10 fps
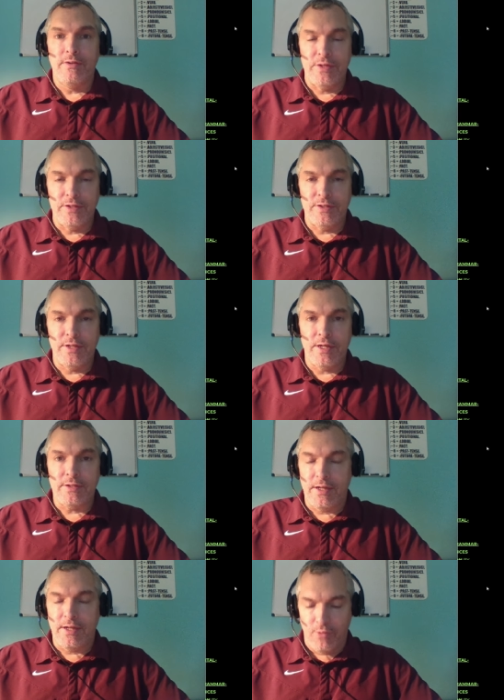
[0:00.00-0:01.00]
these days.
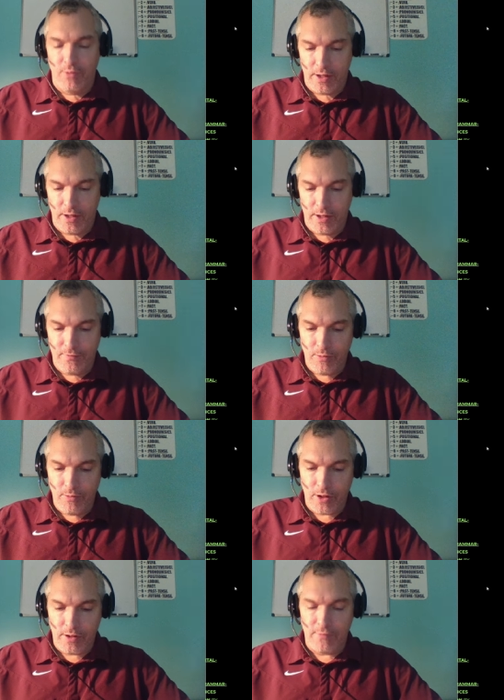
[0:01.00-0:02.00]
They get more clever and
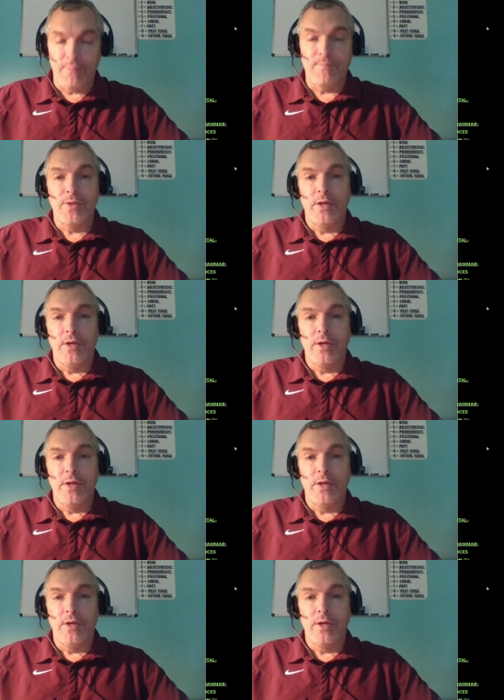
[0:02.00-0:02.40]
more clever.